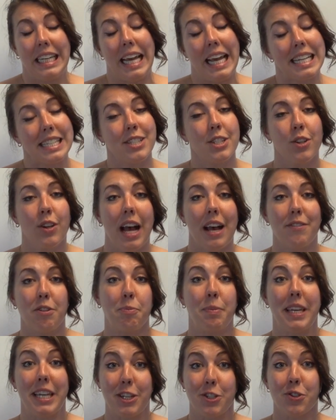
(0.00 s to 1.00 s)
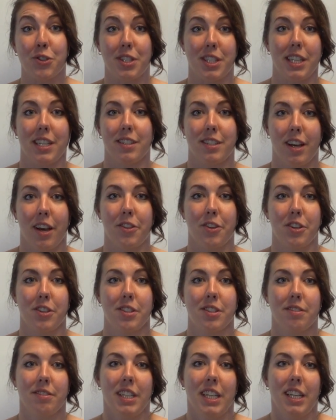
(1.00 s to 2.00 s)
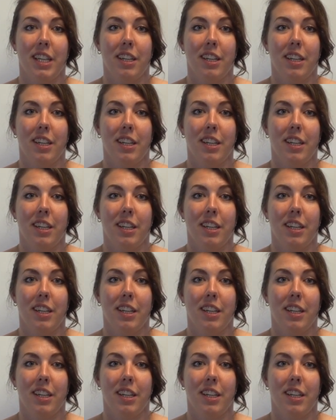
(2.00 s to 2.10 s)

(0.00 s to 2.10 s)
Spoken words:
and still have it be interesting to others.